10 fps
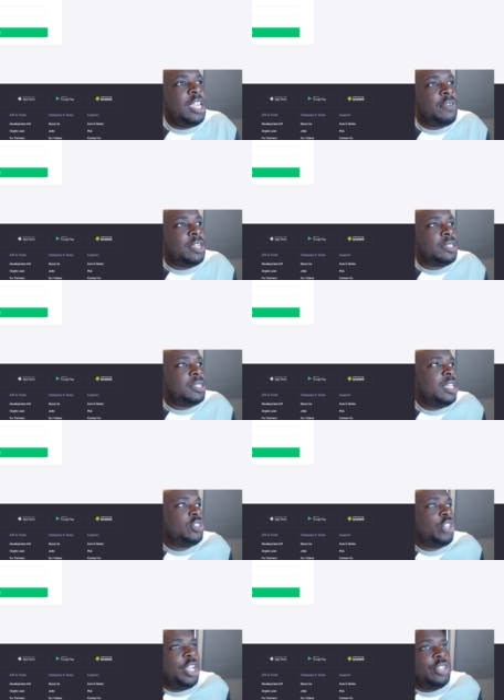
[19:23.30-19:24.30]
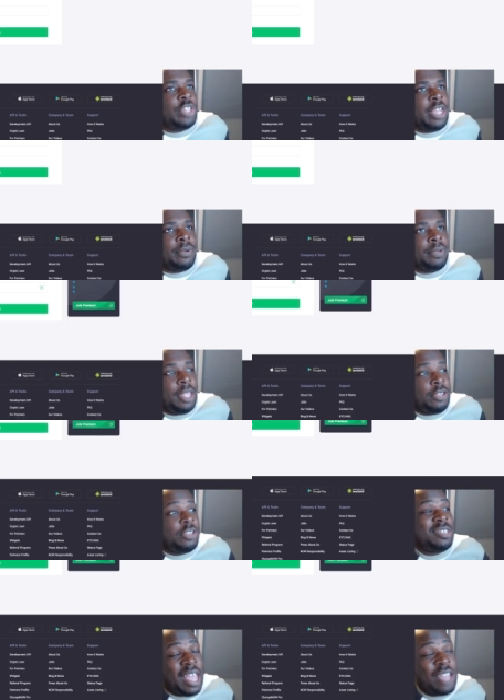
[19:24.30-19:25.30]
it is. Here's ChangeNOW. You
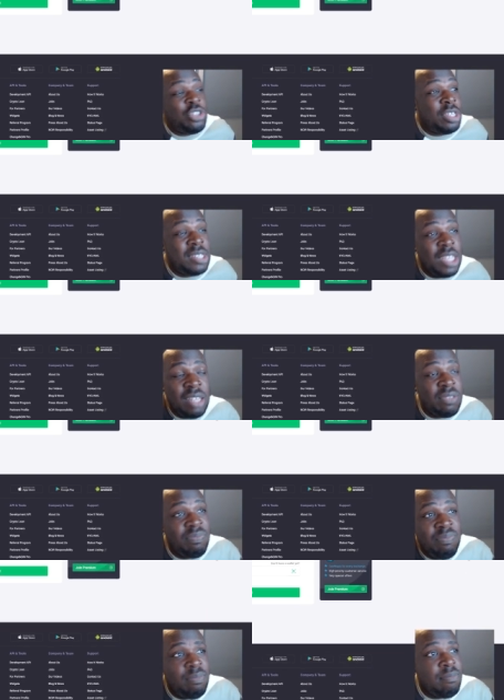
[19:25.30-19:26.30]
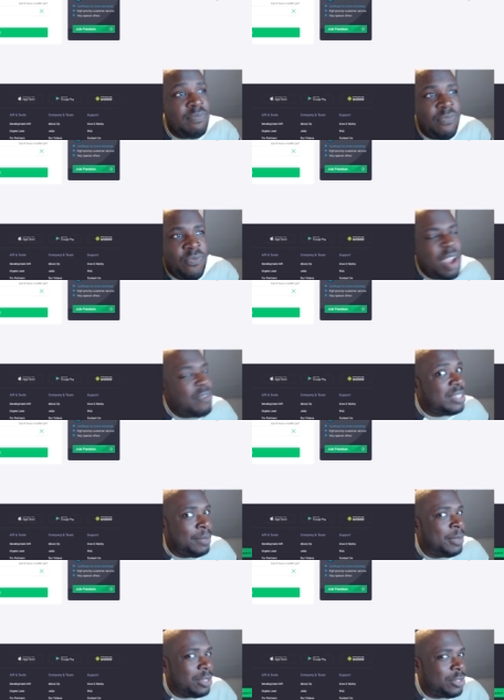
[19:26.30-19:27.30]
can, as you can see, it's very
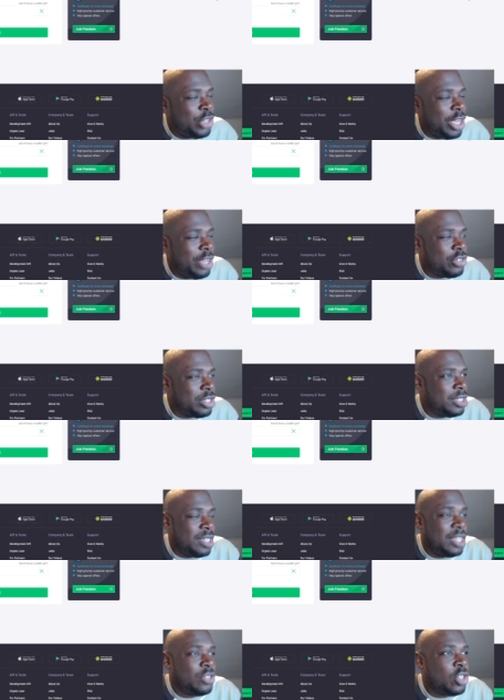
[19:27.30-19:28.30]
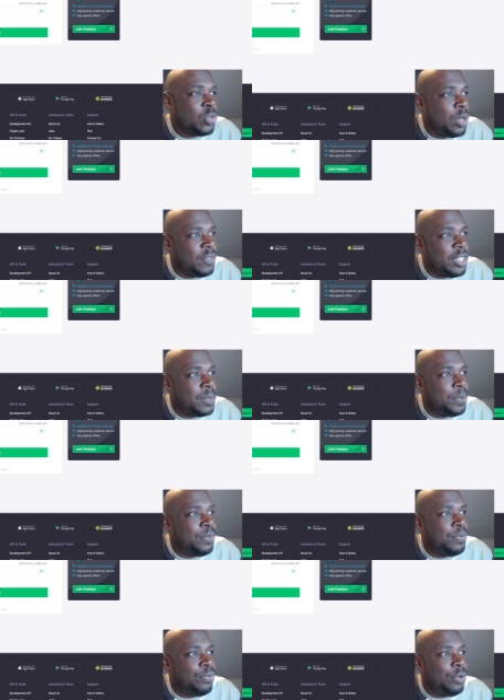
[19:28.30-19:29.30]
similar to Changelly. So it's just one of these
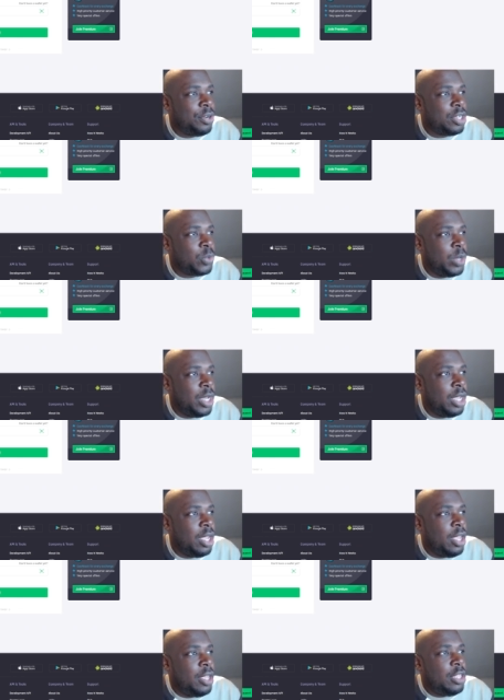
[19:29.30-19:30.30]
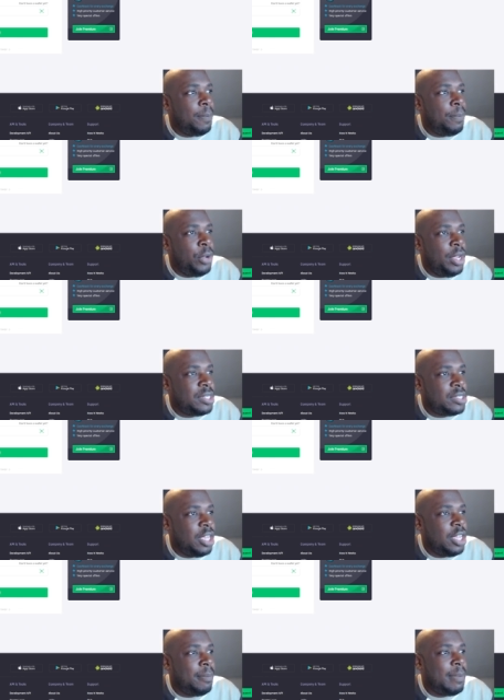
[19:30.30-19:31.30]
products where you put in a
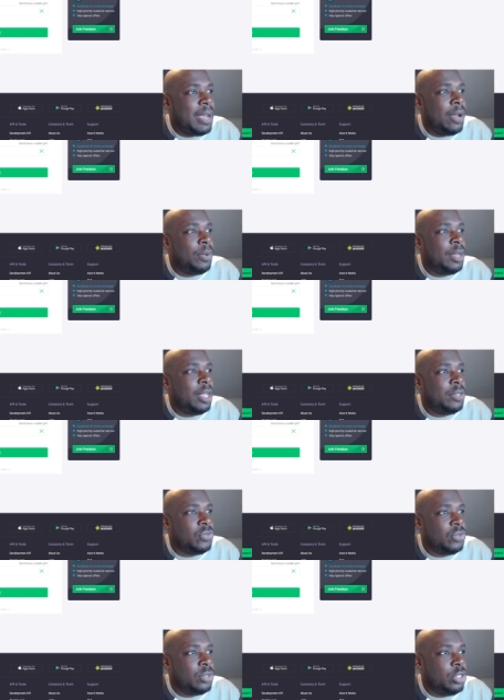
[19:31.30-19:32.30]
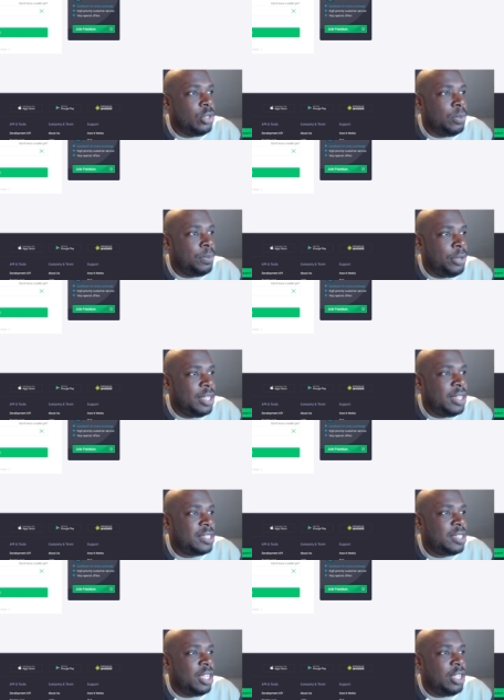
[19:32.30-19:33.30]
certain amount, and you put in
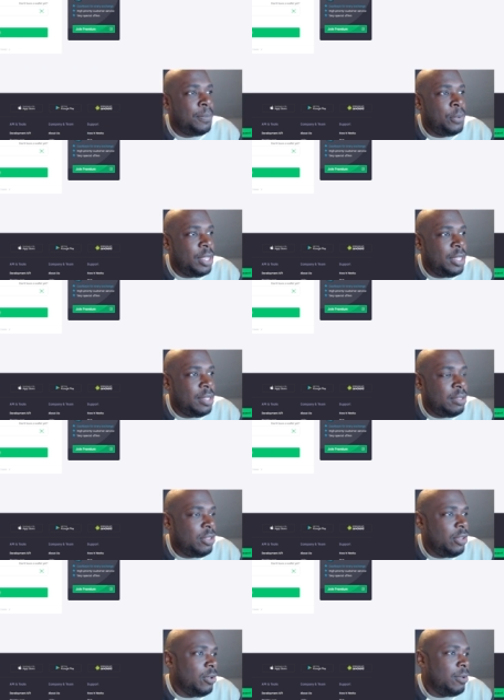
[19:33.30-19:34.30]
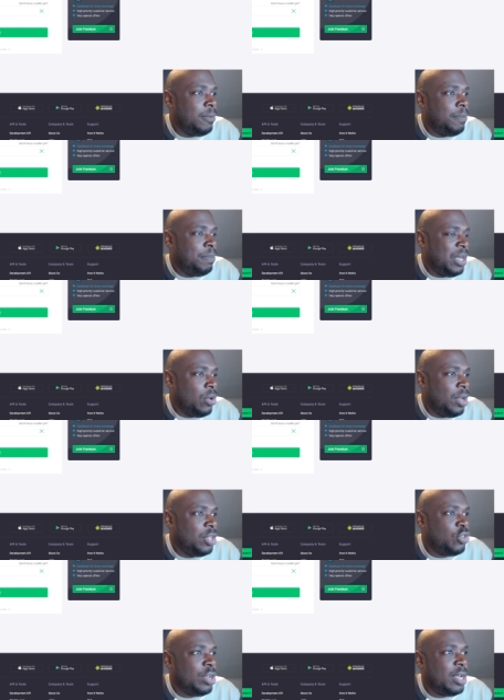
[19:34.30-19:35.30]
this, and then you put in your Bitcoin
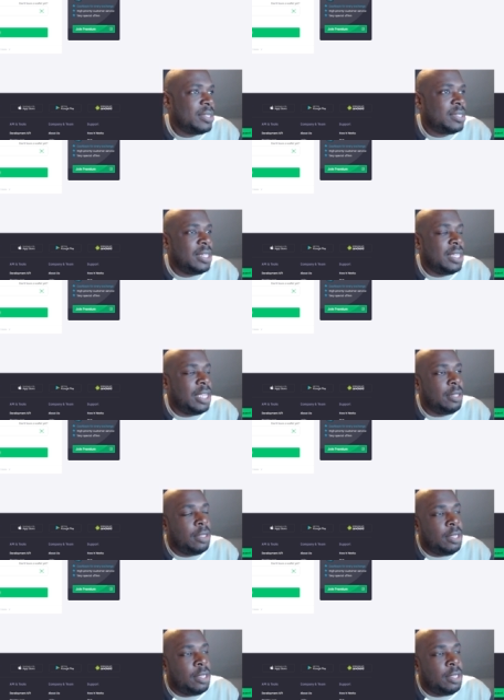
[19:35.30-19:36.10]
address, and then